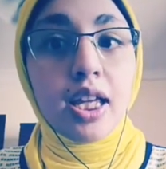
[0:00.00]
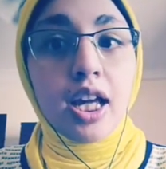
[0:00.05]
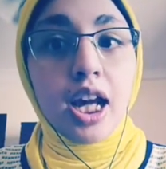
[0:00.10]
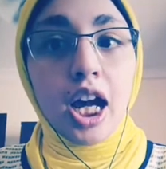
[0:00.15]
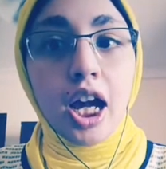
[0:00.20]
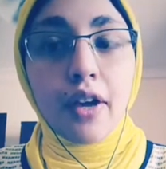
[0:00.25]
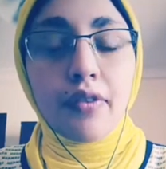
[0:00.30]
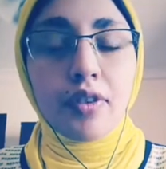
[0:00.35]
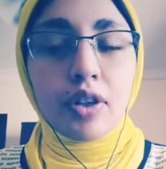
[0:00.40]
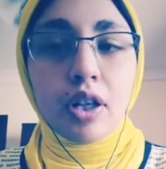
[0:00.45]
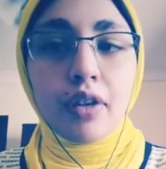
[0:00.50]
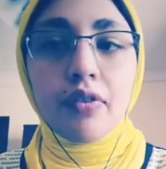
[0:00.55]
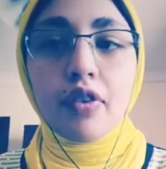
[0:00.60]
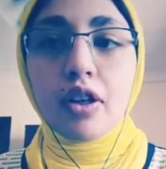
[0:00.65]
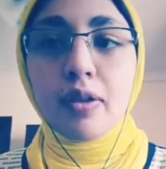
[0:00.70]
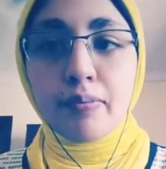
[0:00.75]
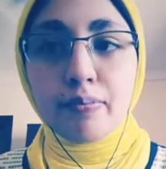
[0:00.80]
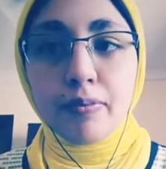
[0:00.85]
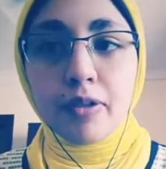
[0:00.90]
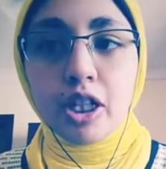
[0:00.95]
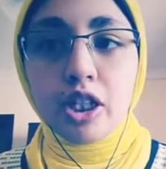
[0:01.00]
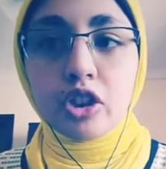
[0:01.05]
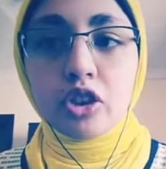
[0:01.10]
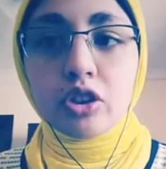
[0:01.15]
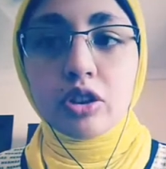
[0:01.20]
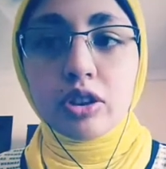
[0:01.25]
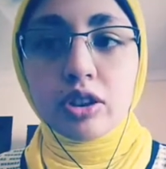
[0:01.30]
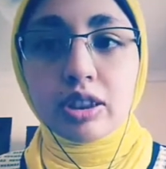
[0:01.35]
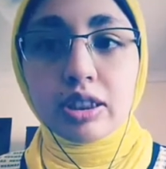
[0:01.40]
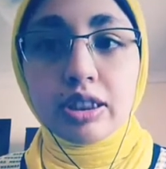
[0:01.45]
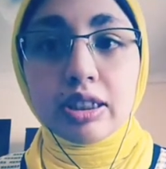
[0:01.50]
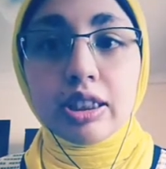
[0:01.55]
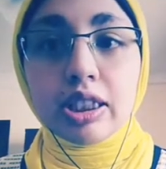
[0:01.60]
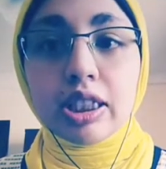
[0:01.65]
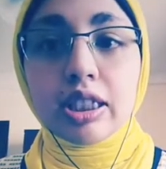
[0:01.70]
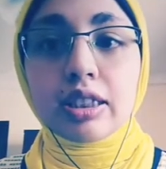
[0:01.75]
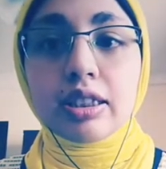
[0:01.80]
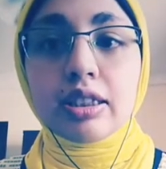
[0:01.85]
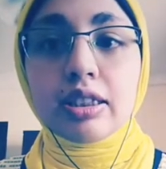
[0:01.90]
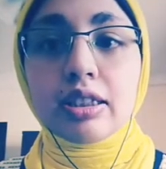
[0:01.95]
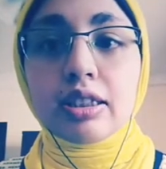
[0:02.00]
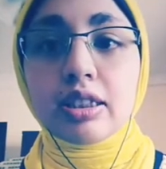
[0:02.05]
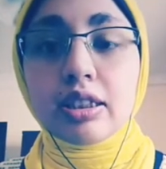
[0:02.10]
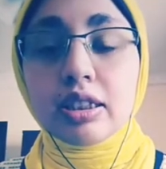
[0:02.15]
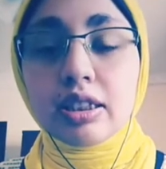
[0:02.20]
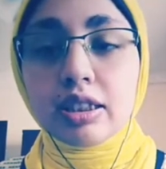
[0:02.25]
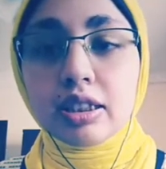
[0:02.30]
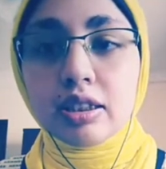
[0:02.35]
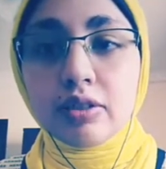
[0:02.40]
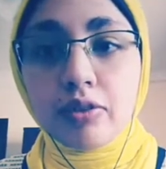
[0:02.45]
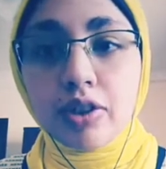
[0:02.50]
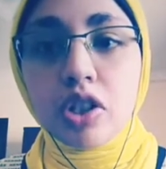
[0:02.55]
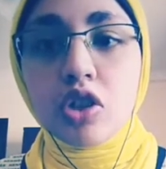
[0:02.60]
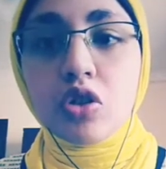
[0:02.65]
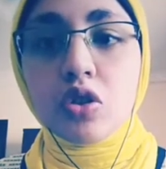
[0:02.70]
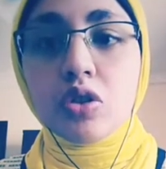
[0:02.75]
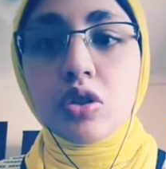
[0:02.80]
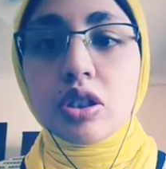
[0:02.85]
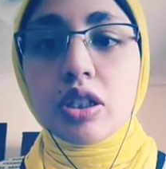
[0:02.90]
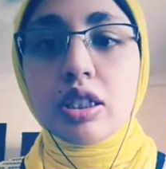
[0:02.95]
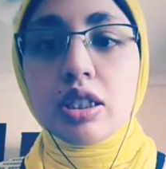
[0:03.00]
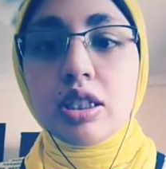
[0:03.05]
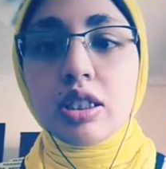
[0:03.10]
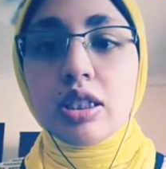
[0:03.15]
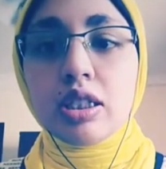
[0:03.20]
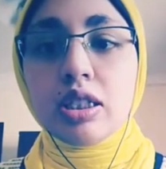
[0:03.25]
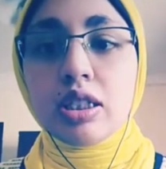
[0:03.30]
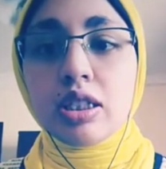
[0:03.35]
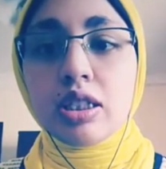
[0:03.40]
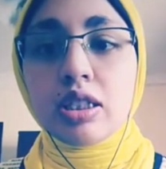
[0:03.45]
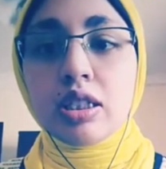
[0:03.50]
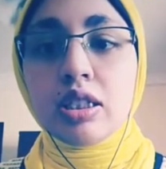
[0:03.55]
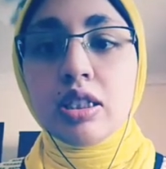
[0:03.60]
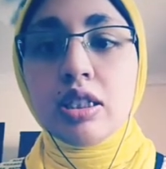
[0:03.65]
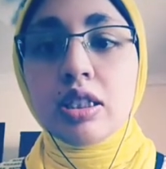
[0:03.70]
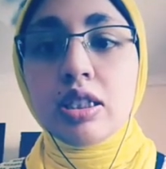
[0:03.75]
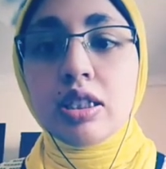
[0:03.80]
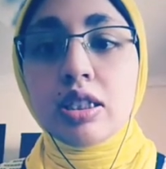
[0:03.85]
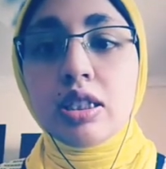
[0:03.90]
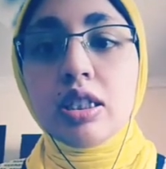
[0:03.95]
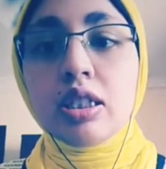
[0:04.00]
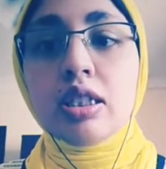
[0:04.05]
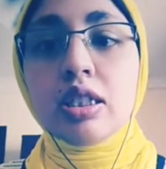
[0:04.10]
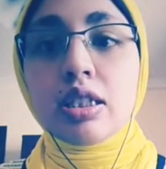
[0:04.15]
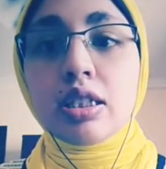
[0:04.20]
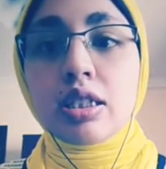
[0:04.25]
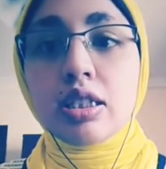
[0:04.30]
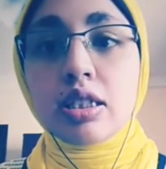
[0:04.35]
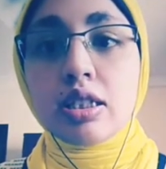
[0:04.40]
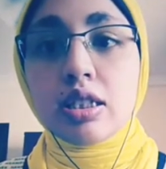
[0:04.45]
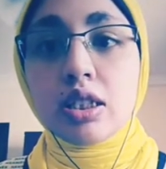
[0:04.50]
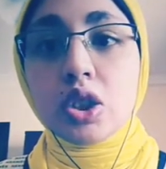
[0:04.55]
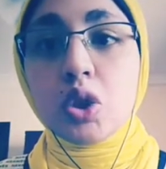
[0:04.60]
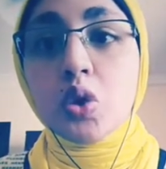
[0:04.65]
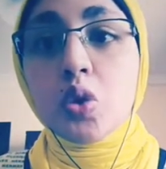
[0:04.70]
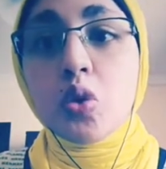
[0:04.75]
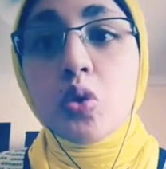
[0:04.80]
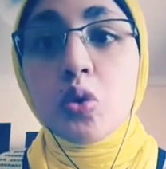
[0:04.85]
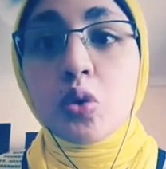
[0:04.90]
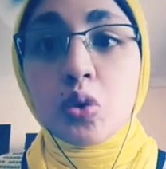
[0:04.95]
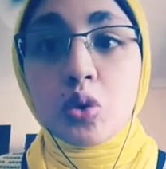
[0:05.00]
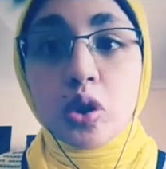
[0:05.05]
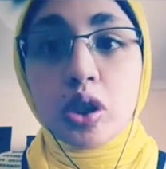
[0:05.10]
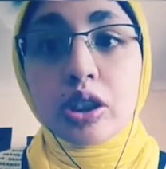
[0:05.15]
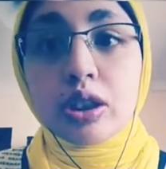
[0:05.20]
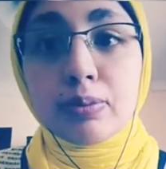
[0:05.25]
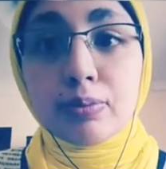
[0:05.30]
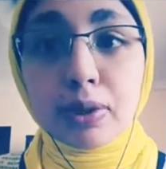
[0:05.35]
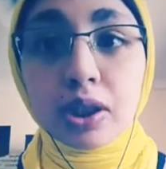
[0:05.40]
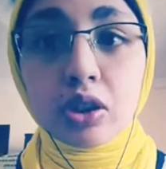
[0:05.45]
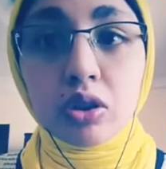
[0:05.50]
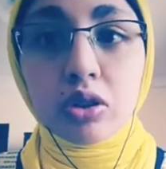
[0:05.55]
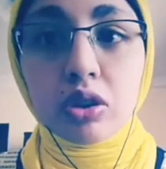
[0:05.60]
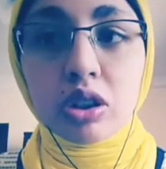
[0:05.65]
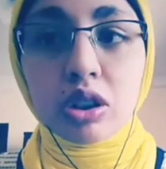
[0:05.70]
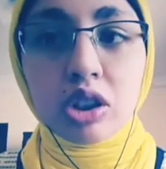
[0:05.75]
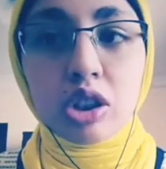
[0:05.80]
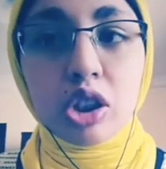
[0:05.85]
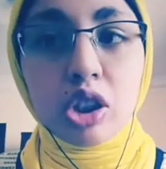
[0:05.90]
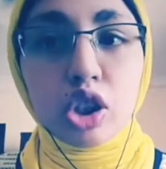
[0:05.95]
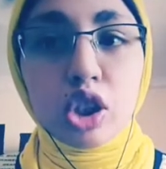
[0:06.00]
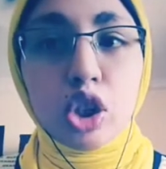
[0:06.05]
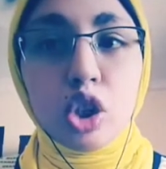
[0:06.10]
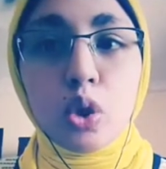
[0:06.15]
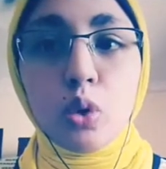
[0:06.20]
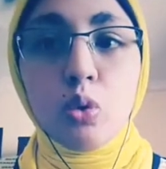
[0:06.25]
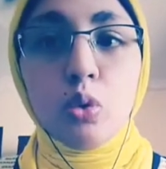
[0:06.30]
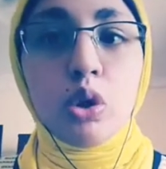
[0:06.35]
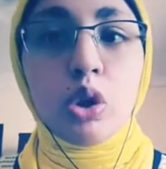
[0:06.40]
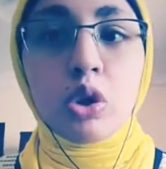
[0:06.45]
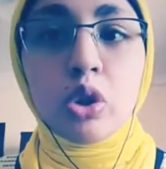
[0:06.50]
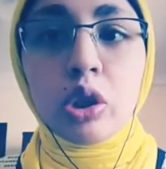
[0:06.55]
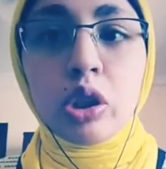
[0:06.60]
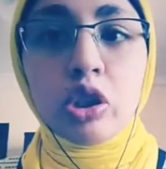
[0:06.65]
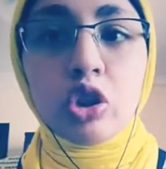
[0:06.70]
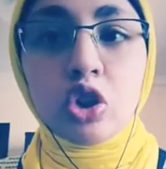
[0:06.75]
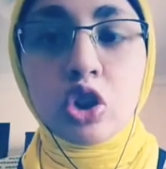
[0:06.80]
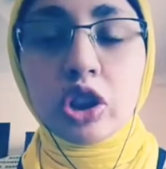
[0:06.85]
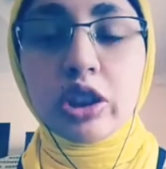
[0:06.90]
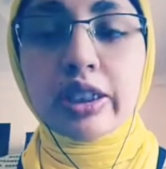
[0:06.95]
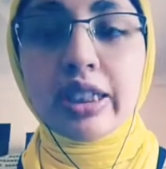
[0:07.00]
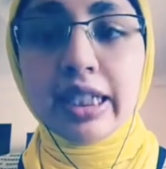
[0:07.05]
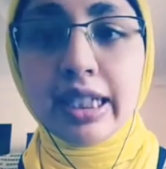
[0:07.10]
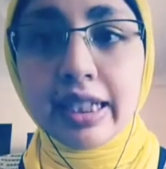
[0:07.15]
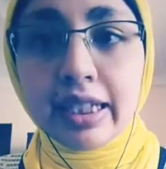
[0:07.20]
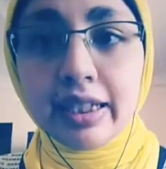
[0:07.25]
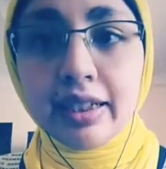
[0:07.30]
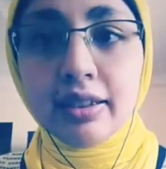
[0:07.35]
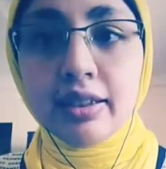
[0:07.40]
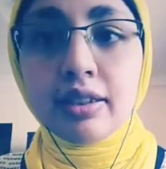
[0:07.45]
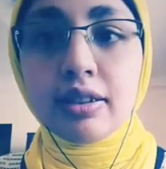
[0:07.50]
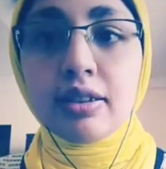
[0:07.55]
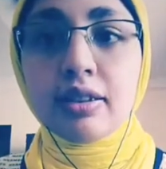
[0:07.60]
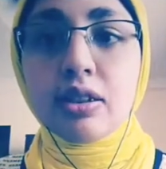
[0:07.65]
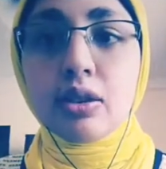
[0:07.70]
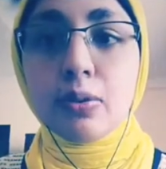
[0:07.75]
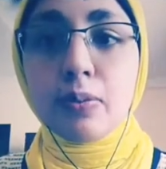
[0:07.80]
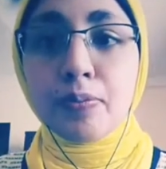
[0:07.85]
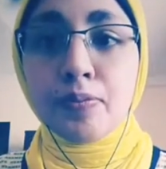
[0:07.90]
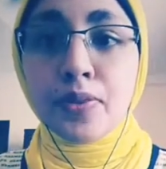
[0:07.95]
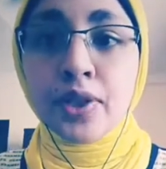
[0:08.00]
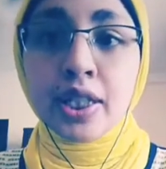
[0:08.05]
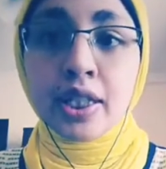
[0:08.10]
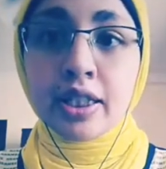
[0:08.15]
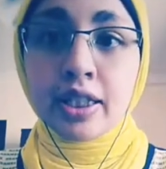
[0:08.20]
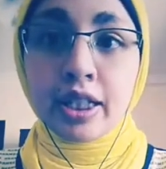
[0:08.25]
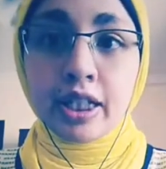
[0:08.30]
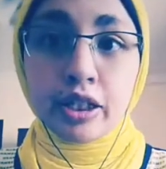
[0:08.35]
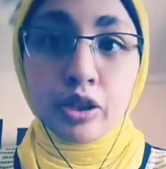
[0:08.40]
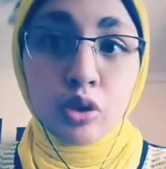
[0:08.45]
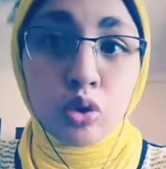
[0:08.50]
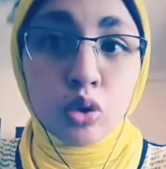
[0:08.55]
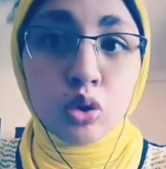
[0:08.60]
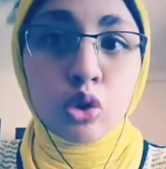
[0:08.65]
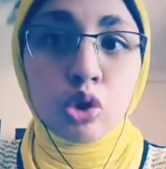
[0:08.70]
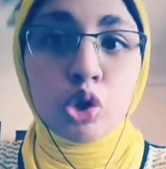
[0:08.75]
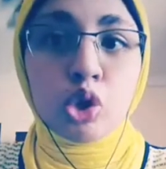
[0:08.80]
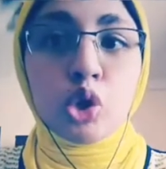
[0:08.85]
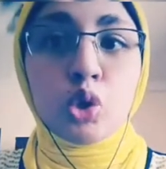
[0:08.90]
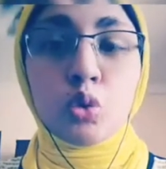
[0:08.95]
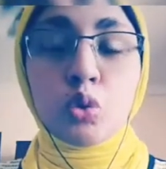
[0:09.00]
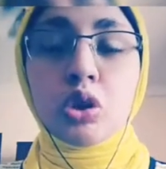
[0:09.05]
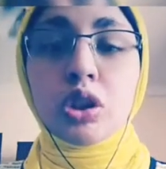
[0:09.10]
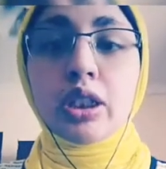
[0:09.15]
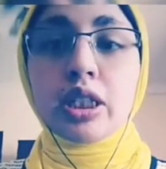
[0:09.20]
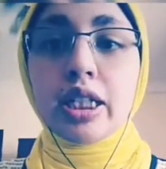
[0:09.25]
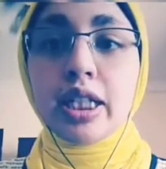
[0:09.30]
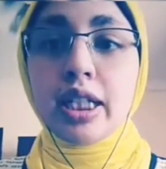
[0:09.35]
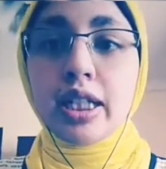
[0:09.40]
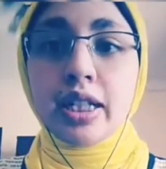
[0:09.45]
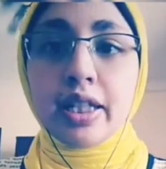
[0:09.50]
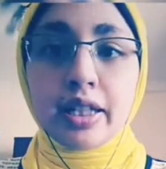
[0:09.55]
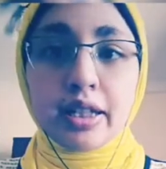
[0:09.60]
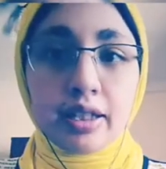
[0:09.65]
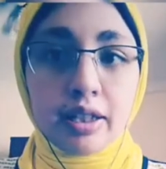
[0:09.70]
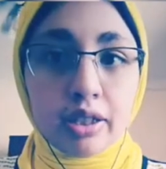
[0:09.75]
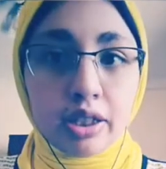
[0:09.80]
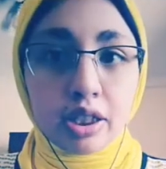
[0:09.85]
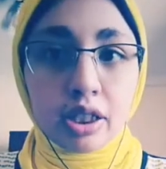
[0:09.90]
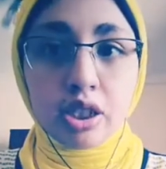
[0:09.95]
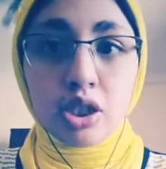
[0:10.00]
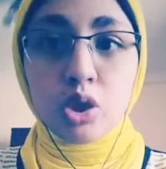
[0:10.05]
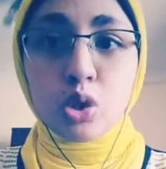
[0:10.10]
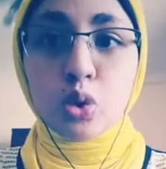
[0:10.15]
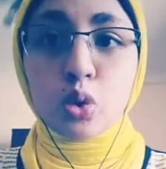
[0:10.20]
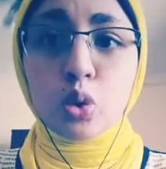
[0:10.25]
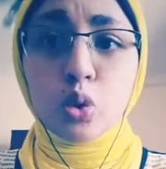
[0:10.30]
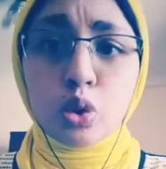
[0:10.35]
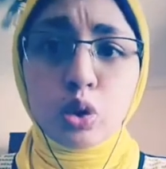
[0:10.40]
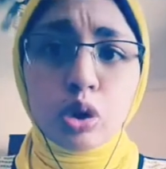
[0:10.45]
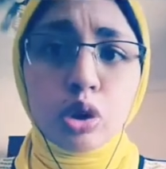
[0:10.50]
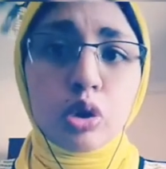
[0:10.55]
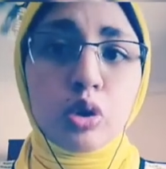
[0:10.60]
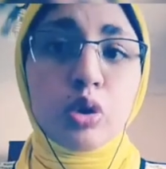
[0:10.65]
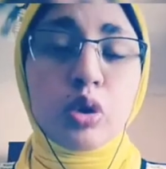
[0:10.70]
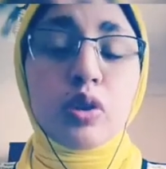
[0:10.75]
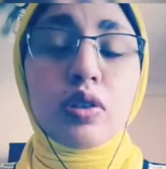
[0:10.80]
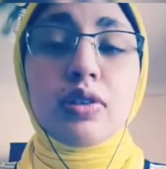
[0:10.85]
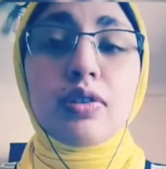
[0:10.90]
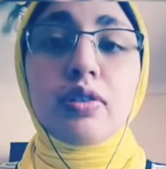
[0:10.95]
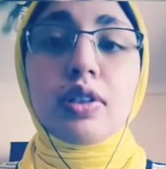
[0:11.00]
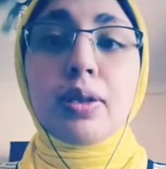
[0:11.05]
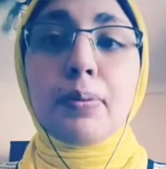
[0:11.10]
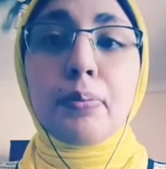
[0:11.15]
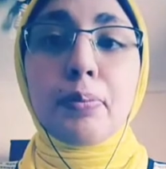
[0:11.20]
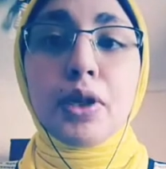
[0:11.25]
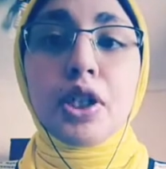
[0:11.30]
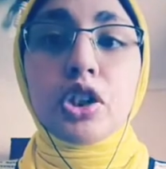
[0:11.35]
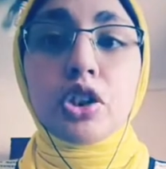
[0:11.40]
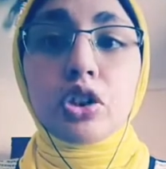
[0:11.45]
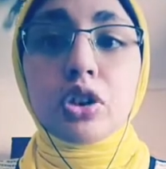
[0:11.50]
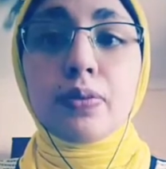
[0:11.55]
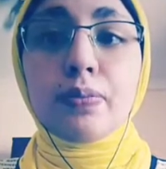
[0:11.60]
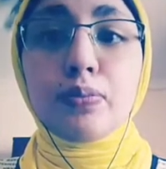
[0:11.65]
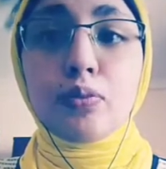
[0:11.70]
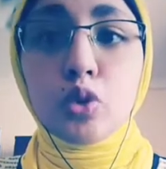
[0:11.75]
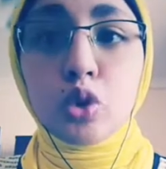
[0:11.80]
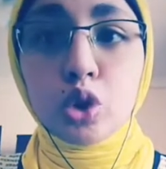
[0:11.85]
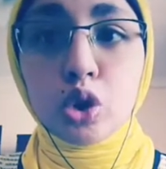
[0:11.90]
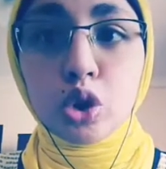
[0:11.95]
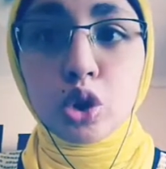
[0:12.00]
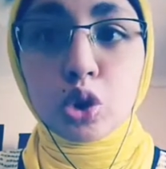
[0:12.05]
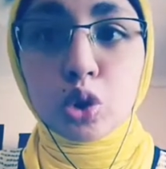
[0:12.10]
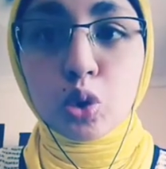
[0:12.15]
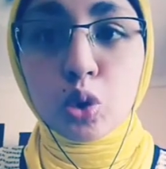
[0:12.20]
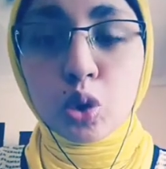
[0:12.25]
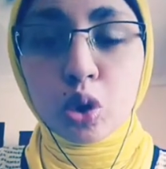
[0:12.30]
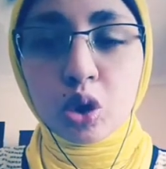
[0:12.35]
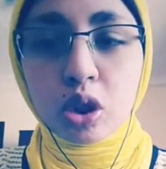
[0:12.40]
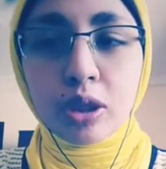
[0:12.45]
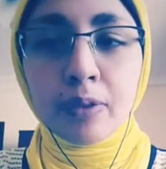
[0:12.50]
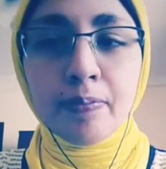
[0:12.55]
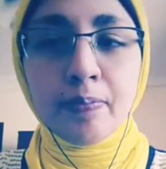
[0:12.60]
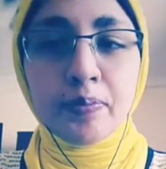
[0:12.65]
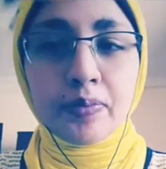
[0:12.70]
Have you ever imagined that the deficiency in these neurotransmitters will not just end on being diagnosed with anxiety disorder, depression, mood disorder?